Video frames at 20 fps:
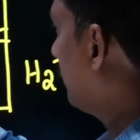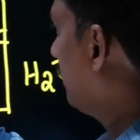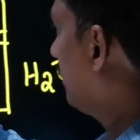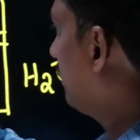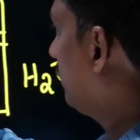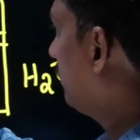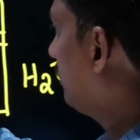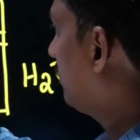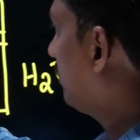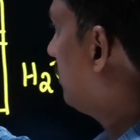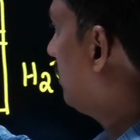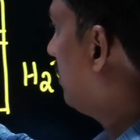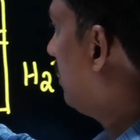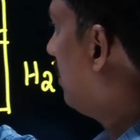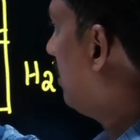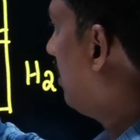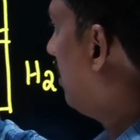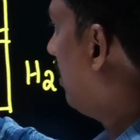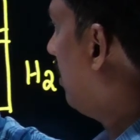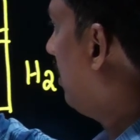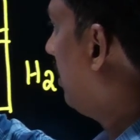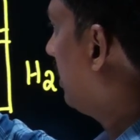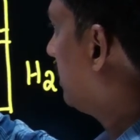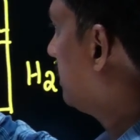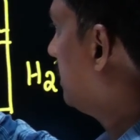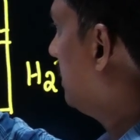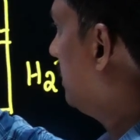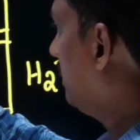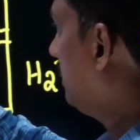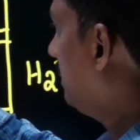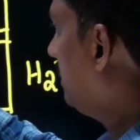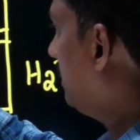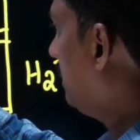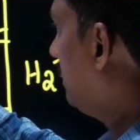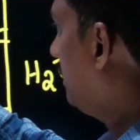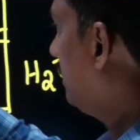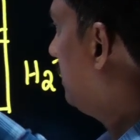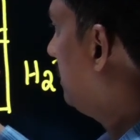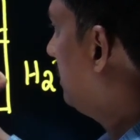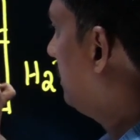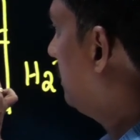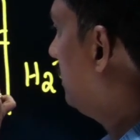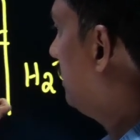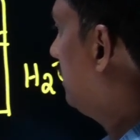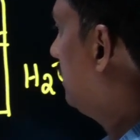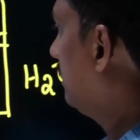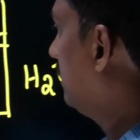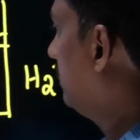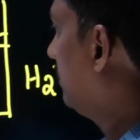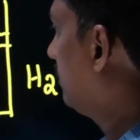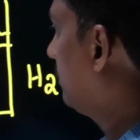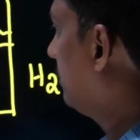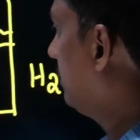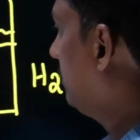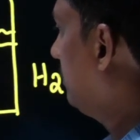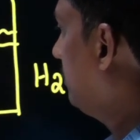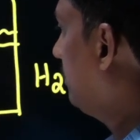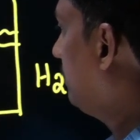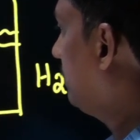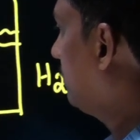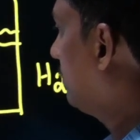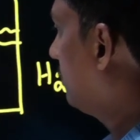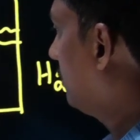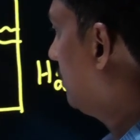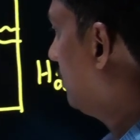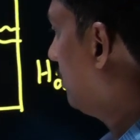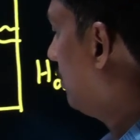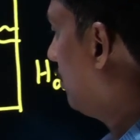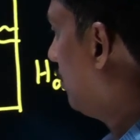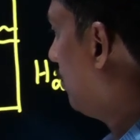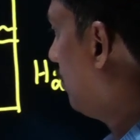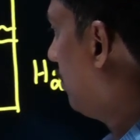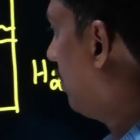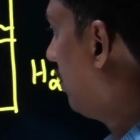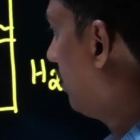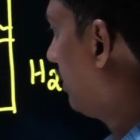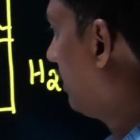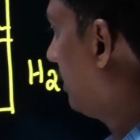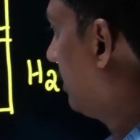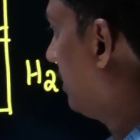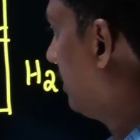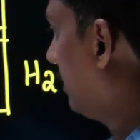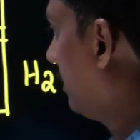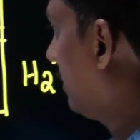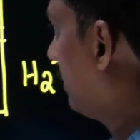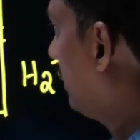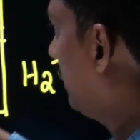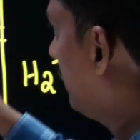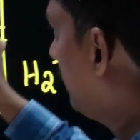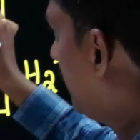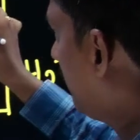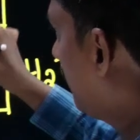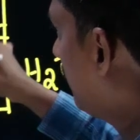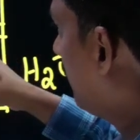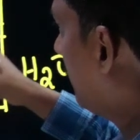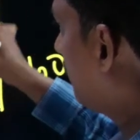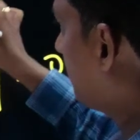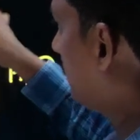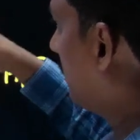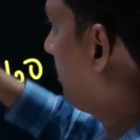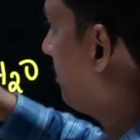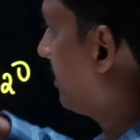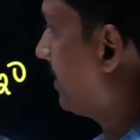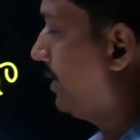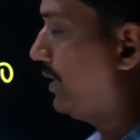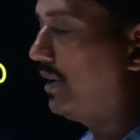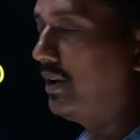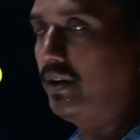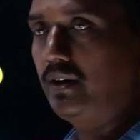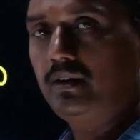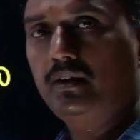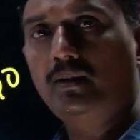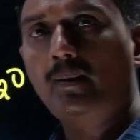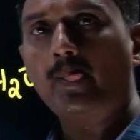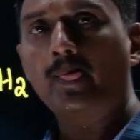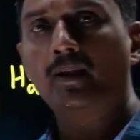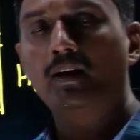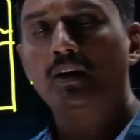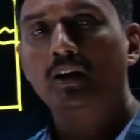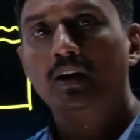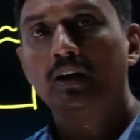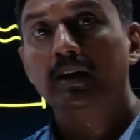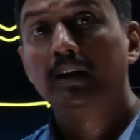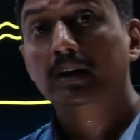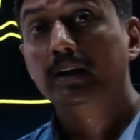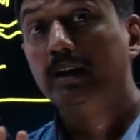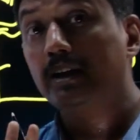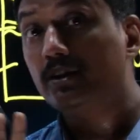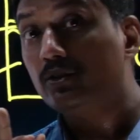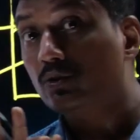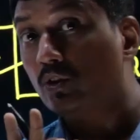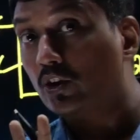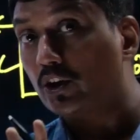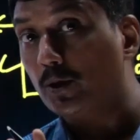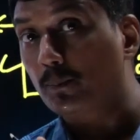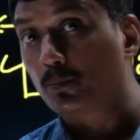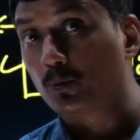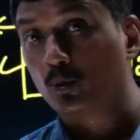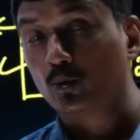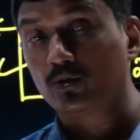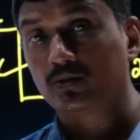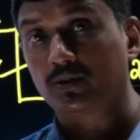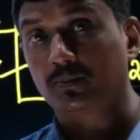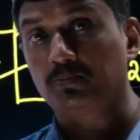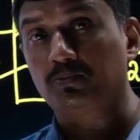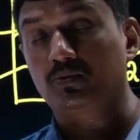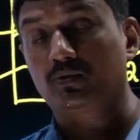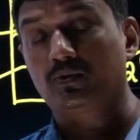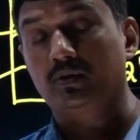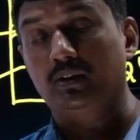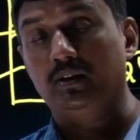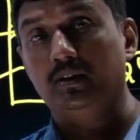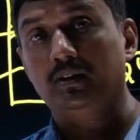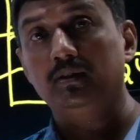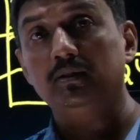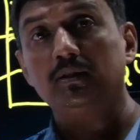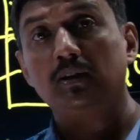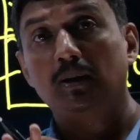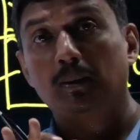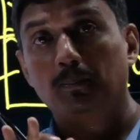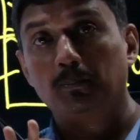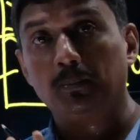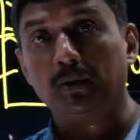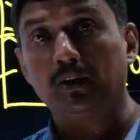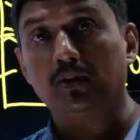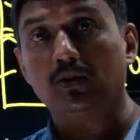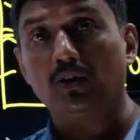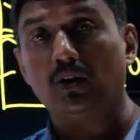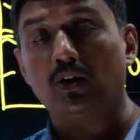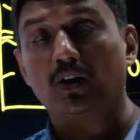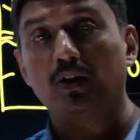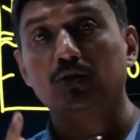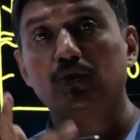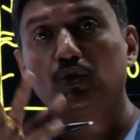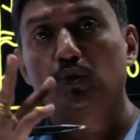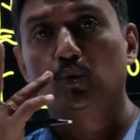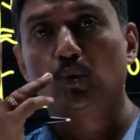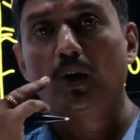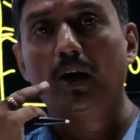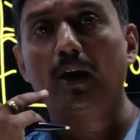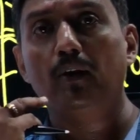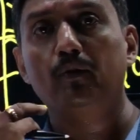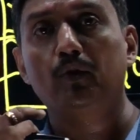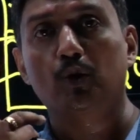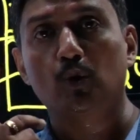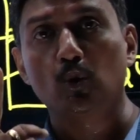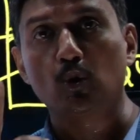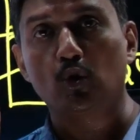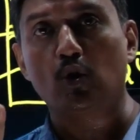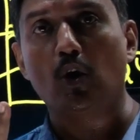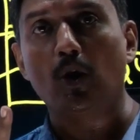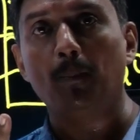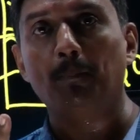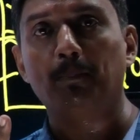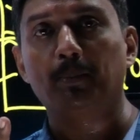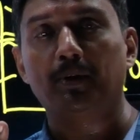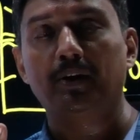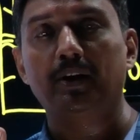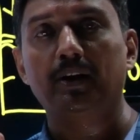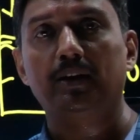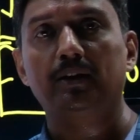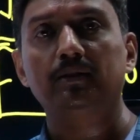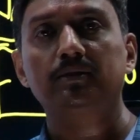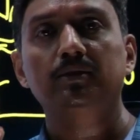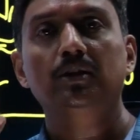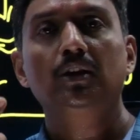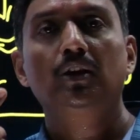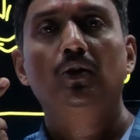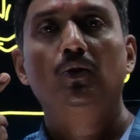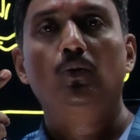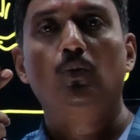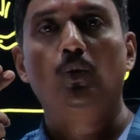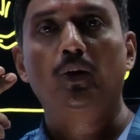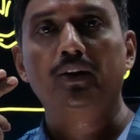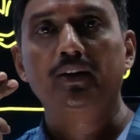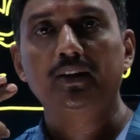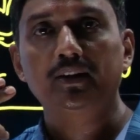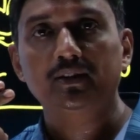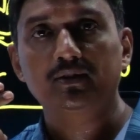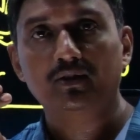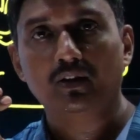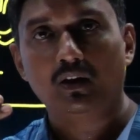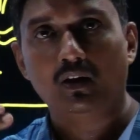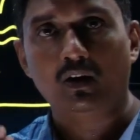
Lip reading: is oil, this is water. It gets separated. It is not a pure substance because you have two components. One is